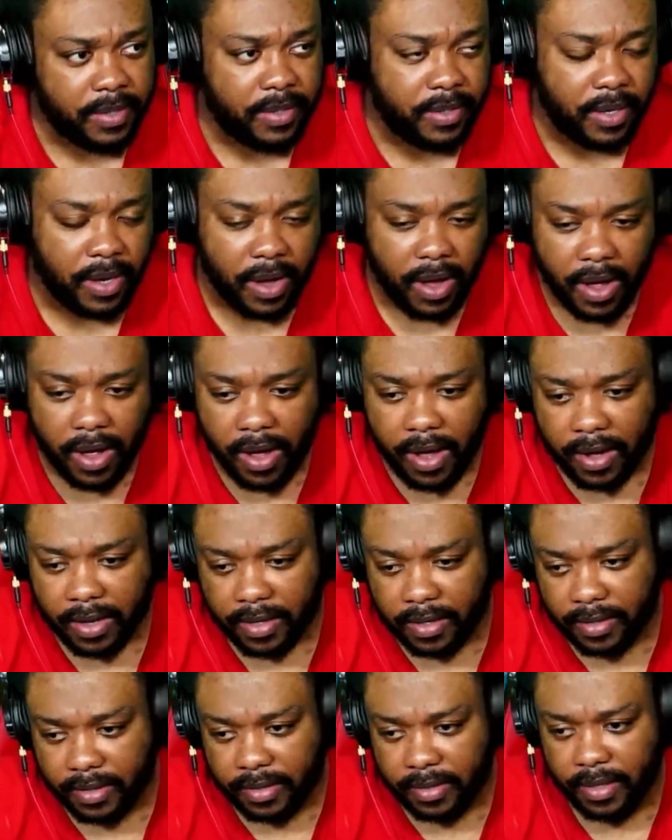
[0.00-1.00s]
to talk?
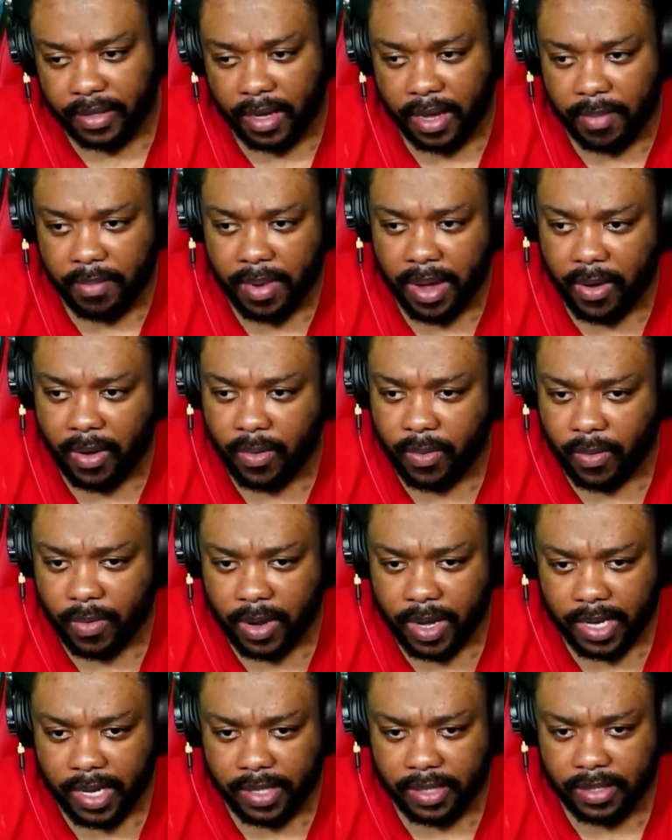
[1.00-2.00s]
About
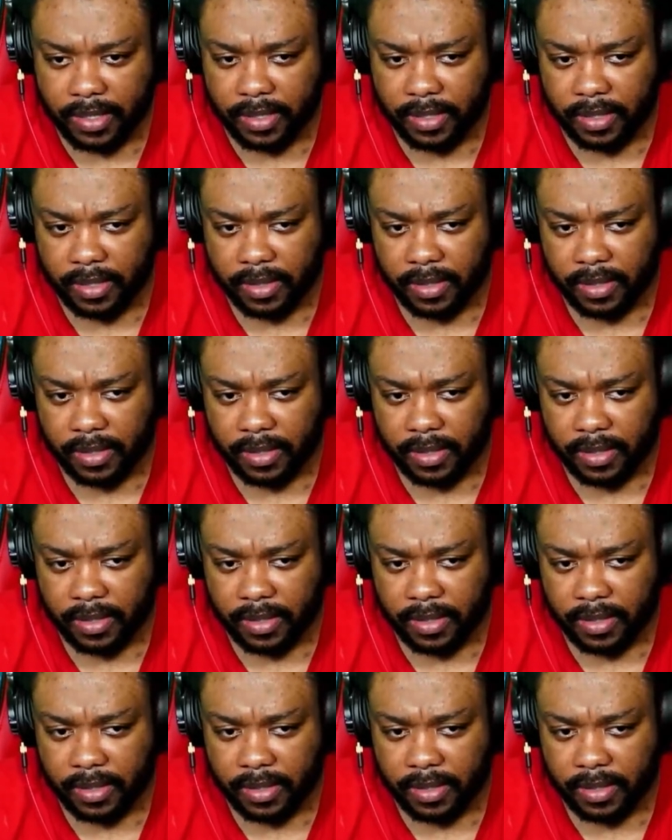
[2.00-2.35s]
what?